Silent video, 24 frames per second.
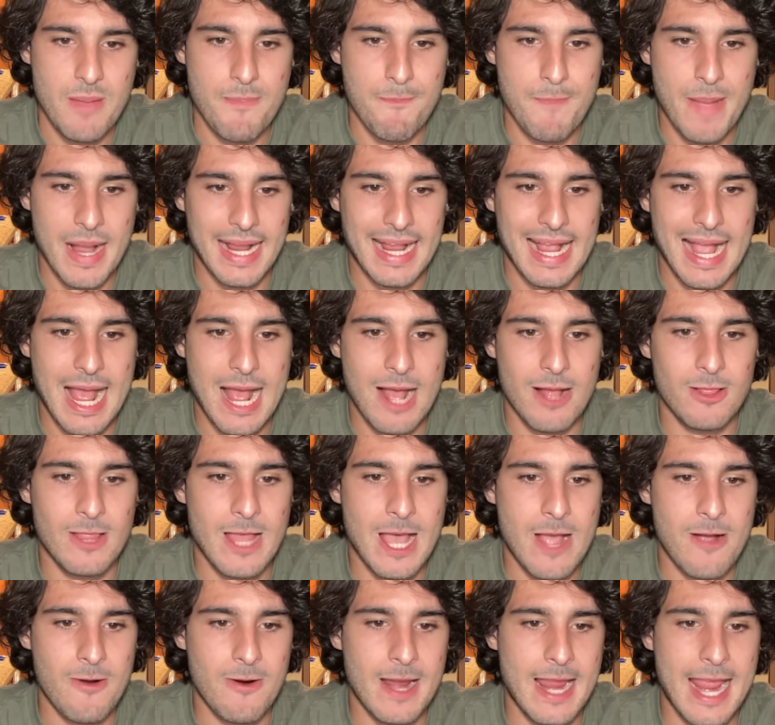But Kyle
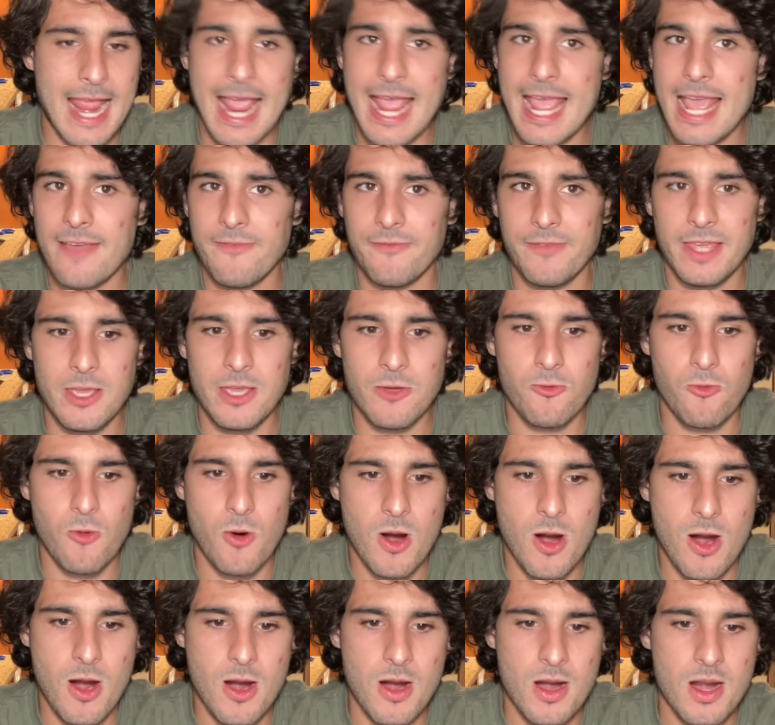Lowry, if he
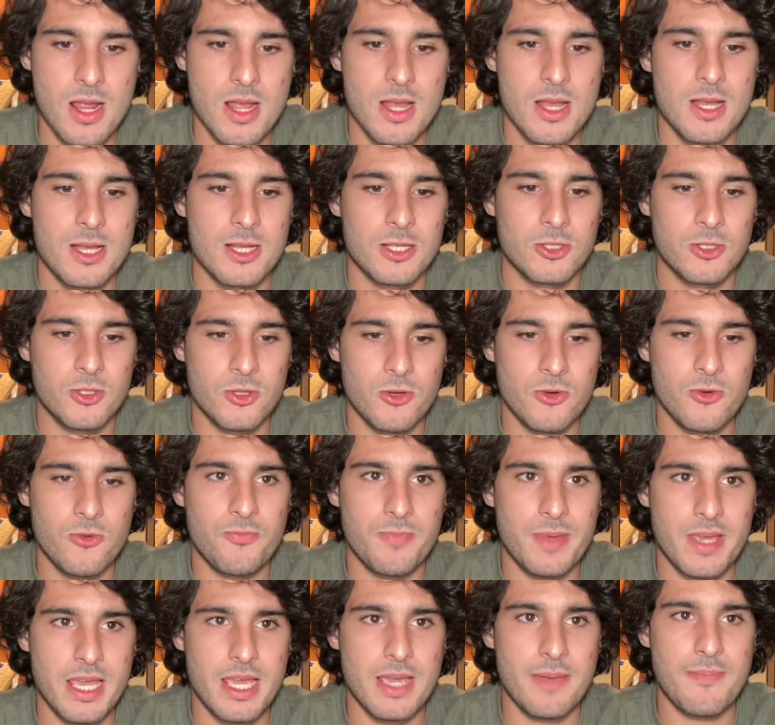were to
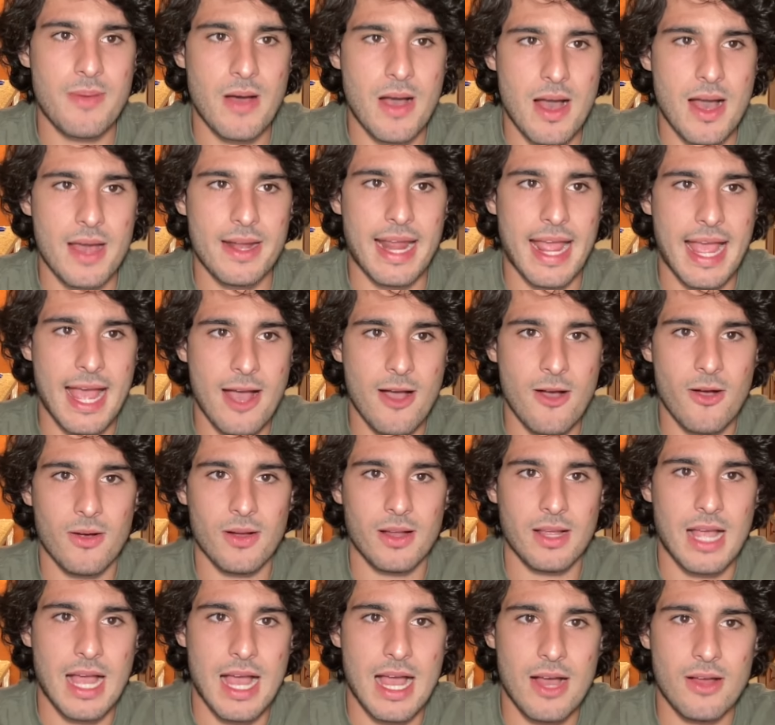be bought out,
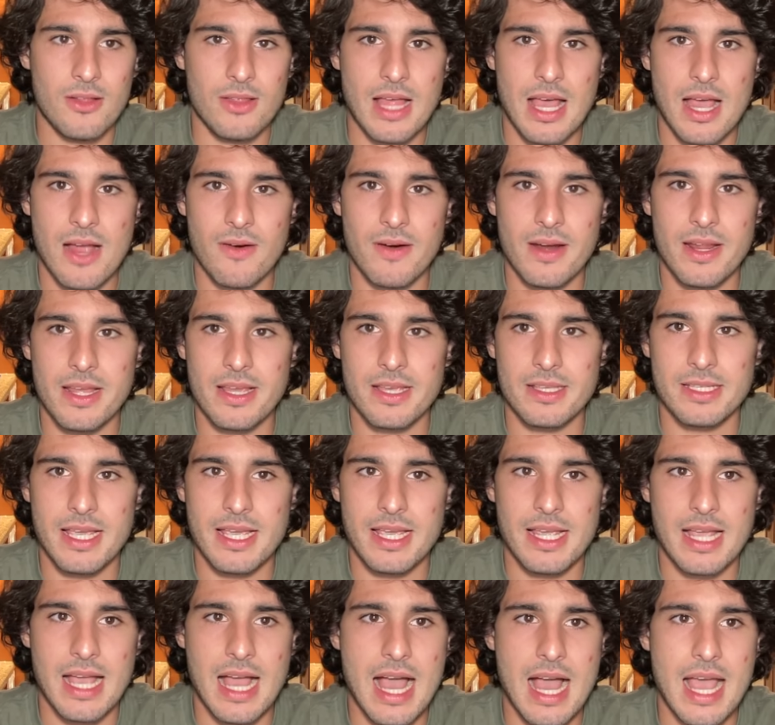Kyle Lowry is a
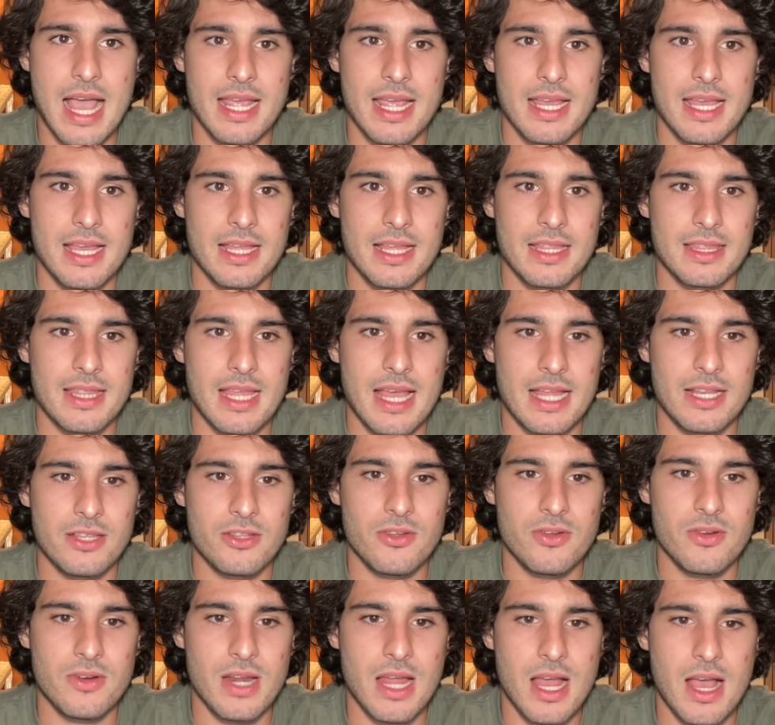guy that
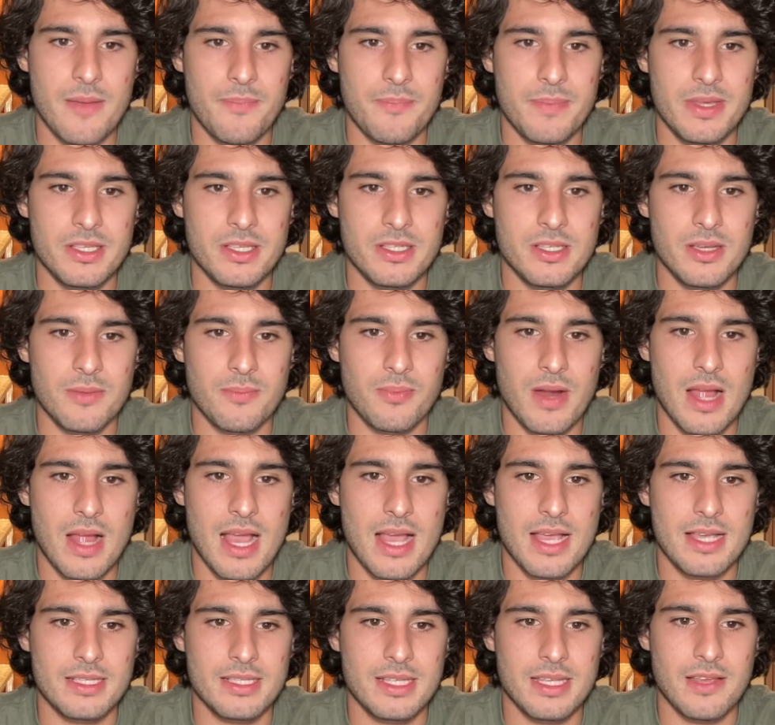do not be
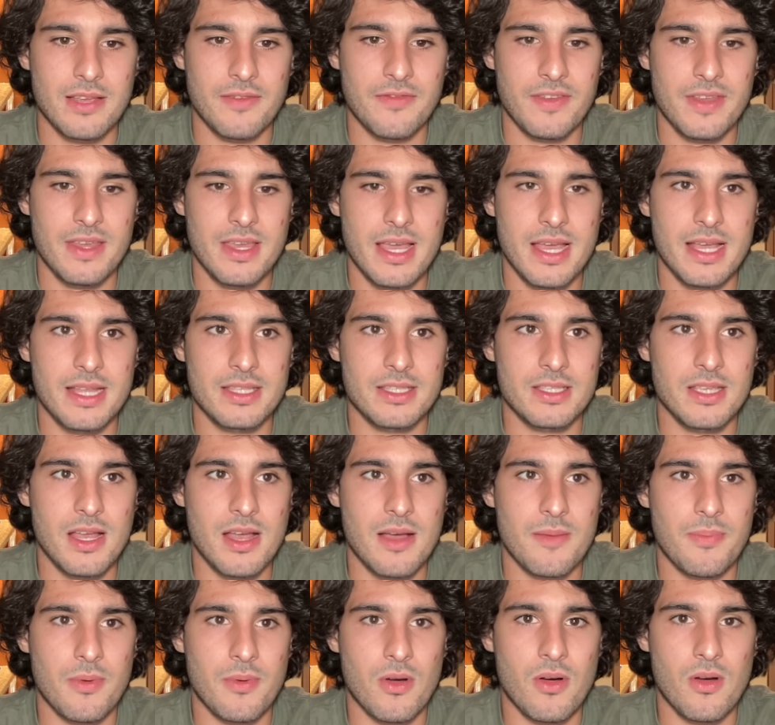surprised if he ends
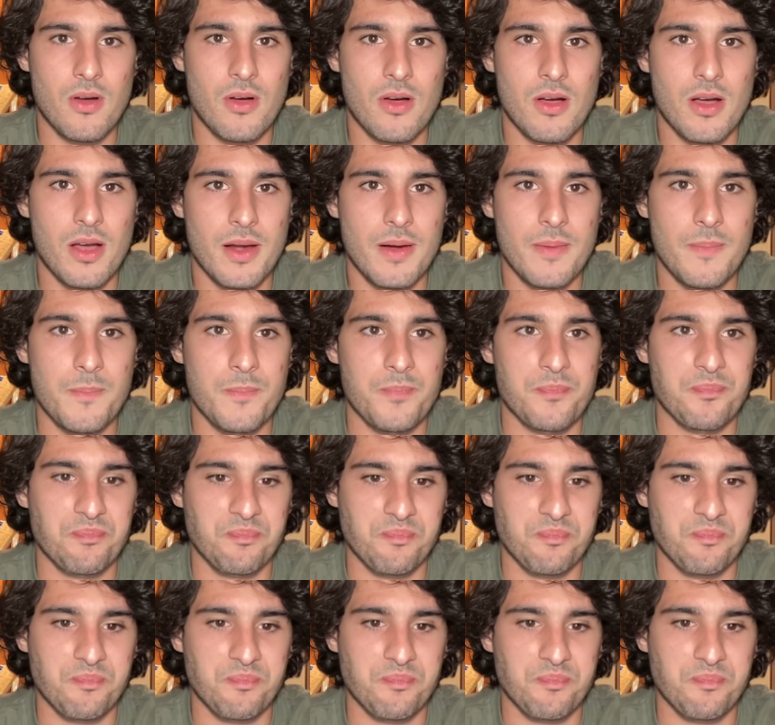up on